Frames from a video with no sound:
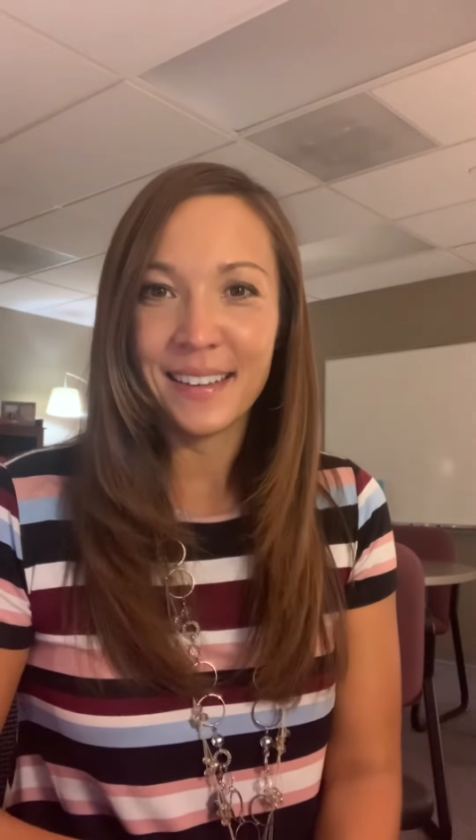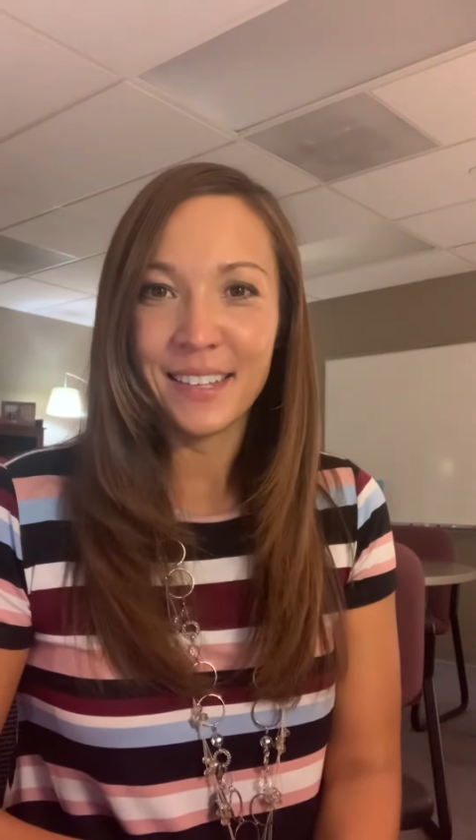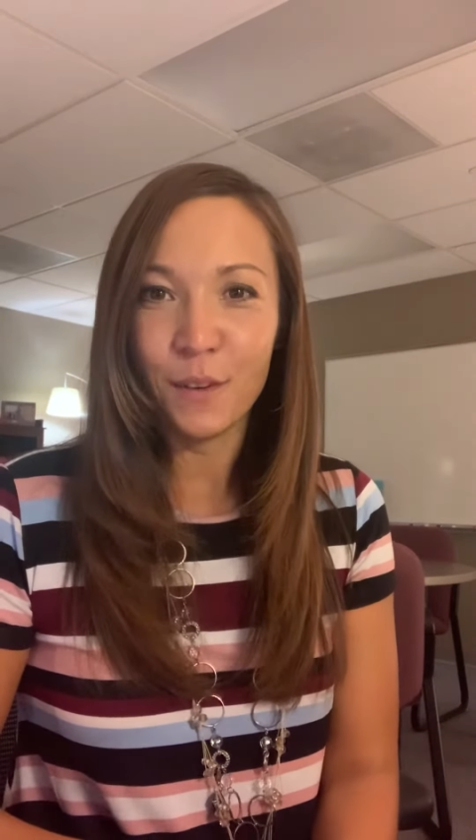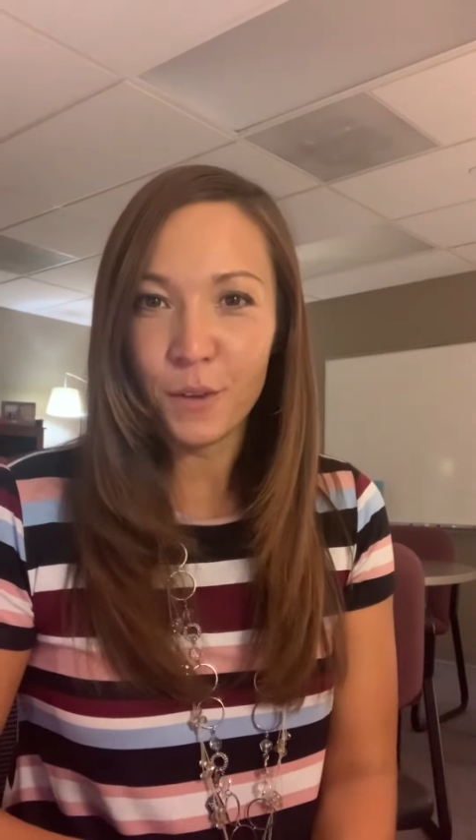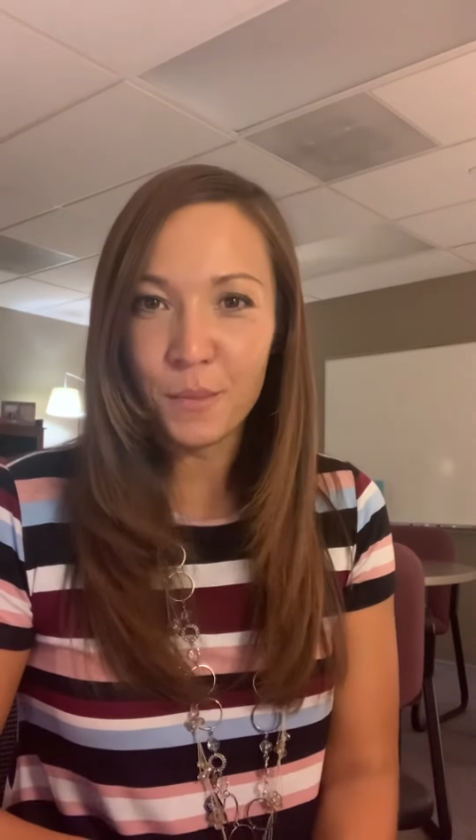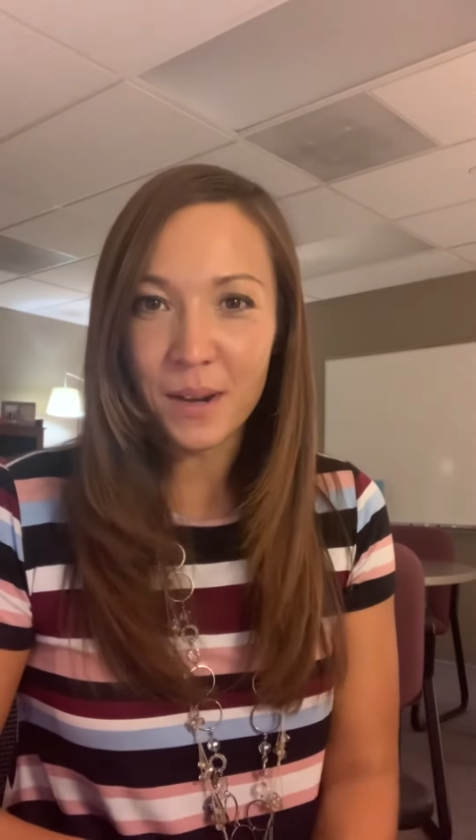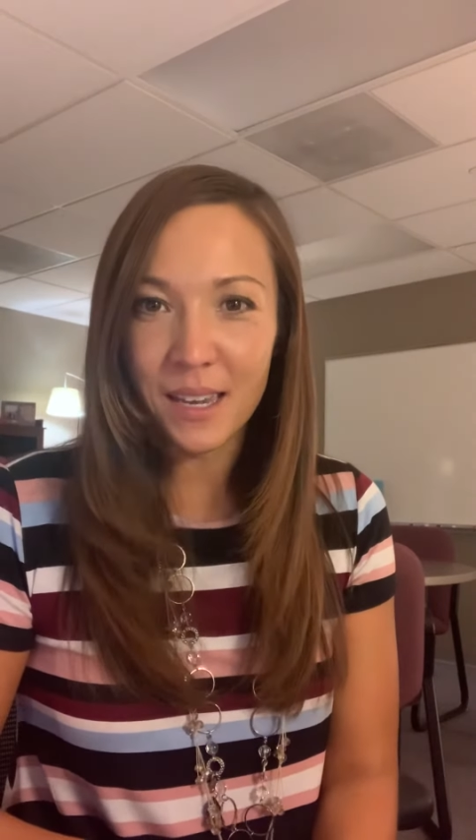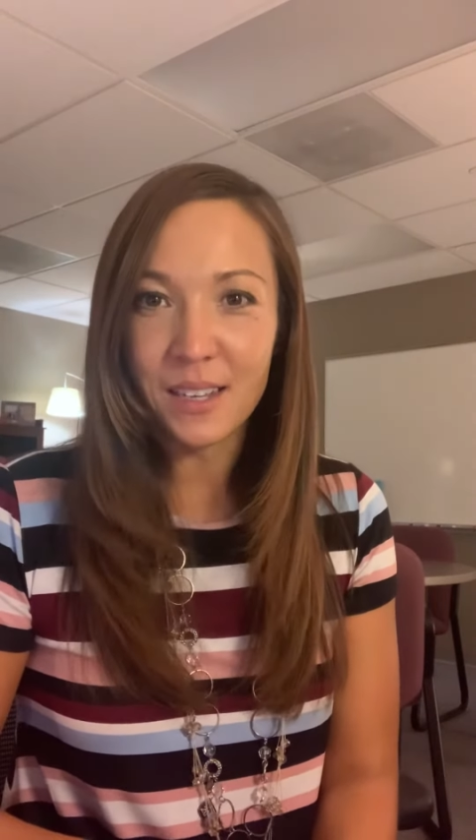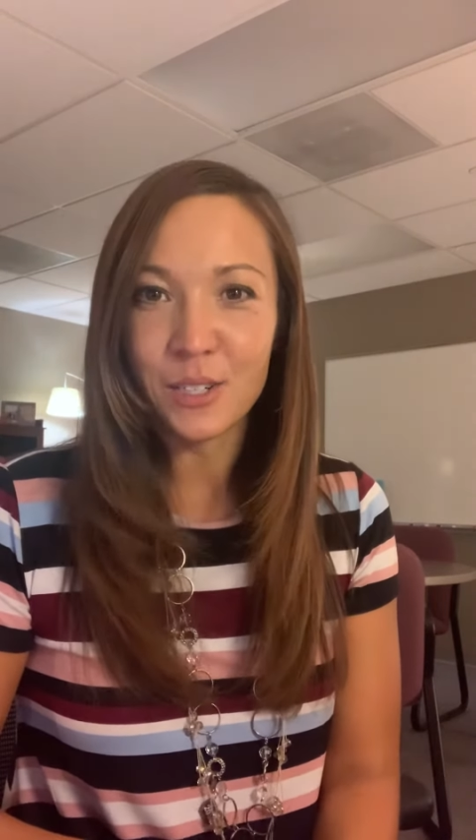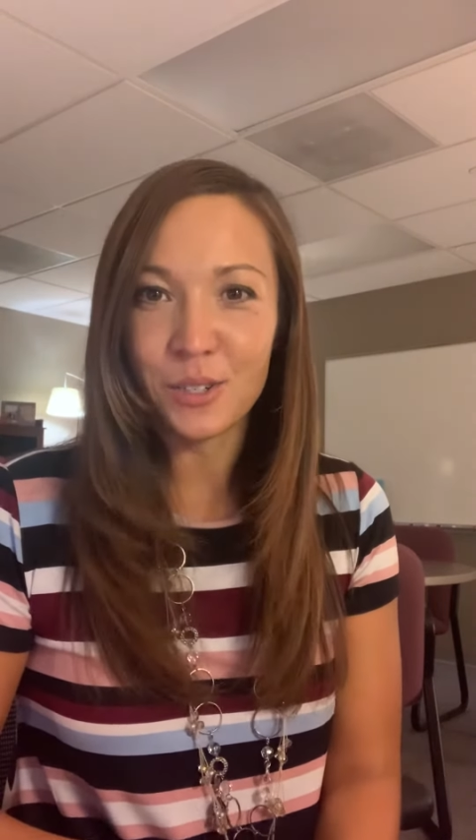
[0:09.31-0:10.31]
give you my
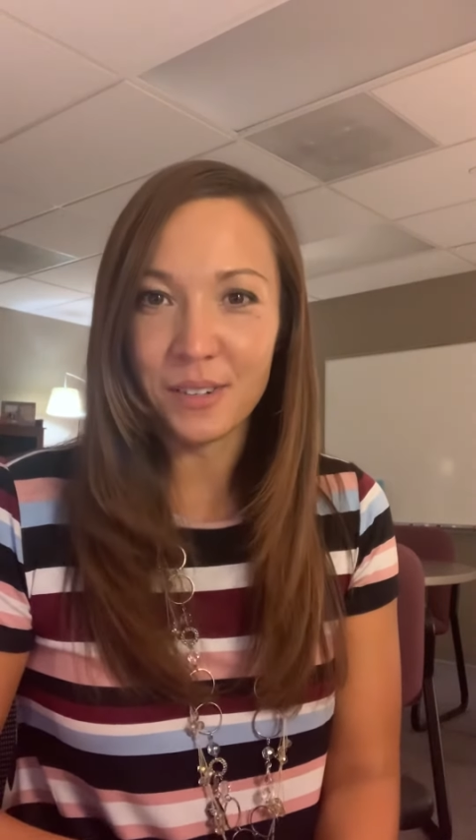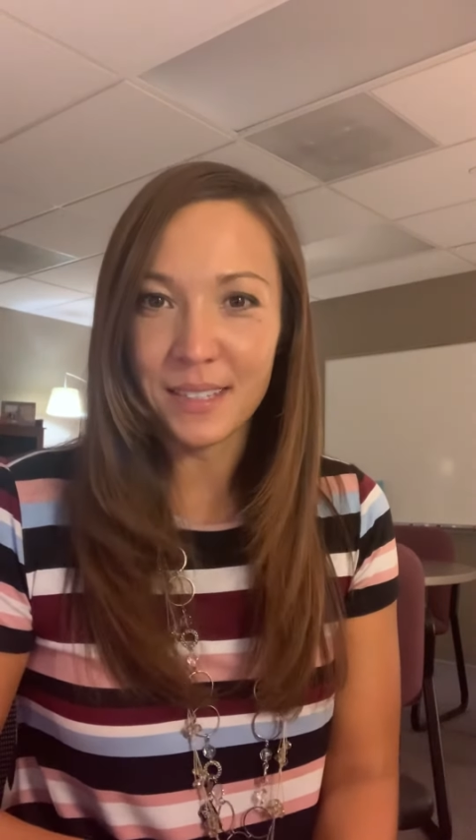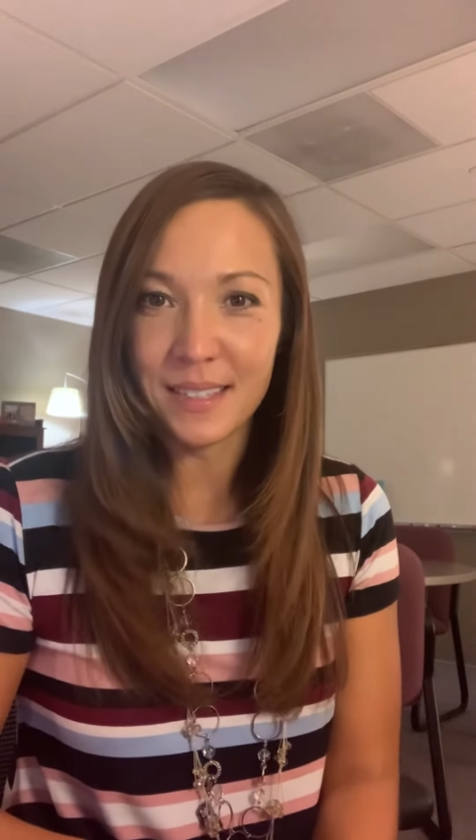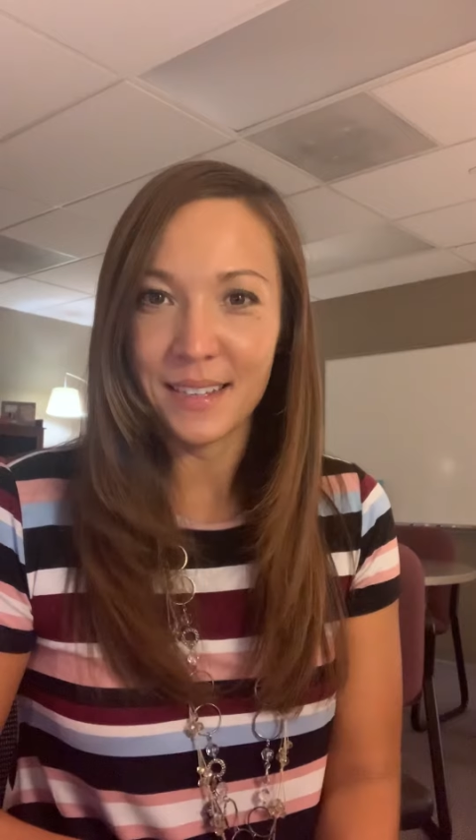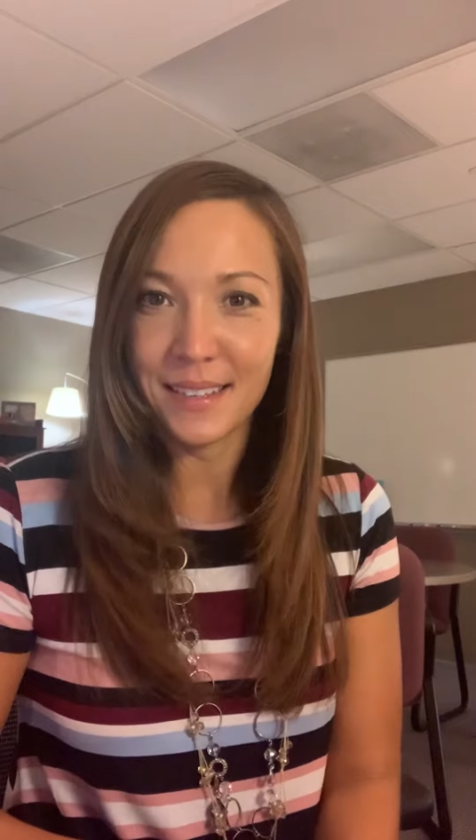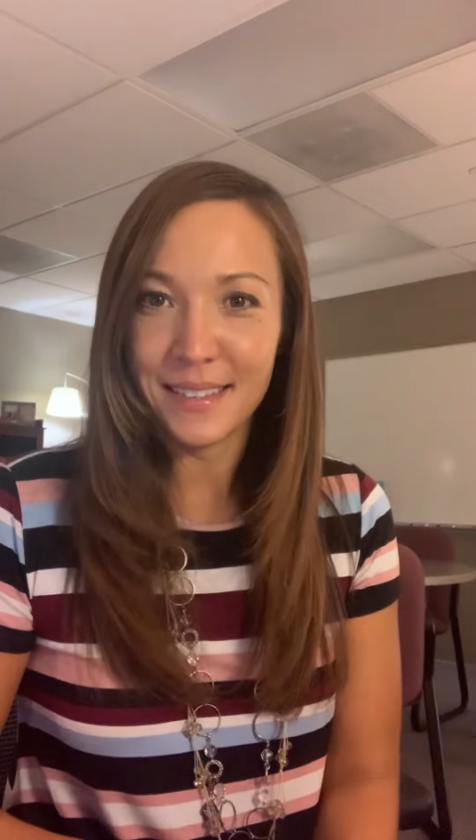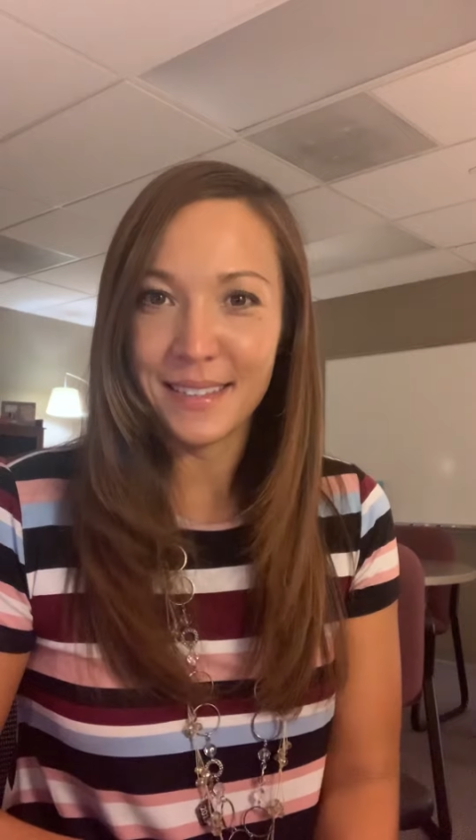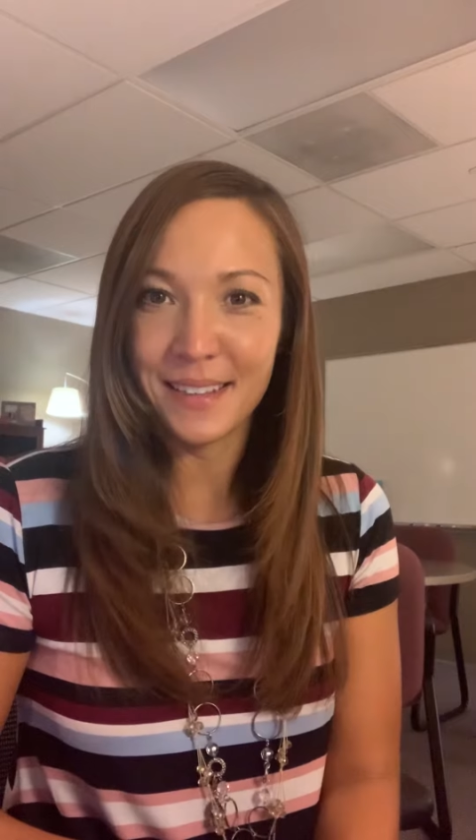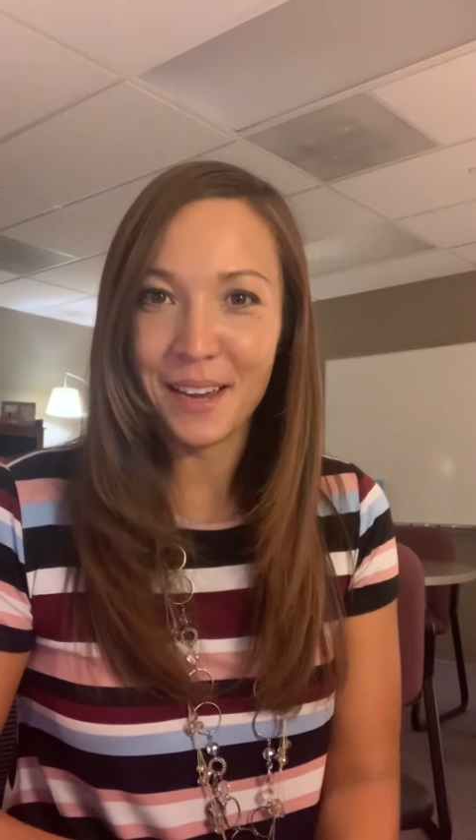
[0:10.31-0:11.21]
assurances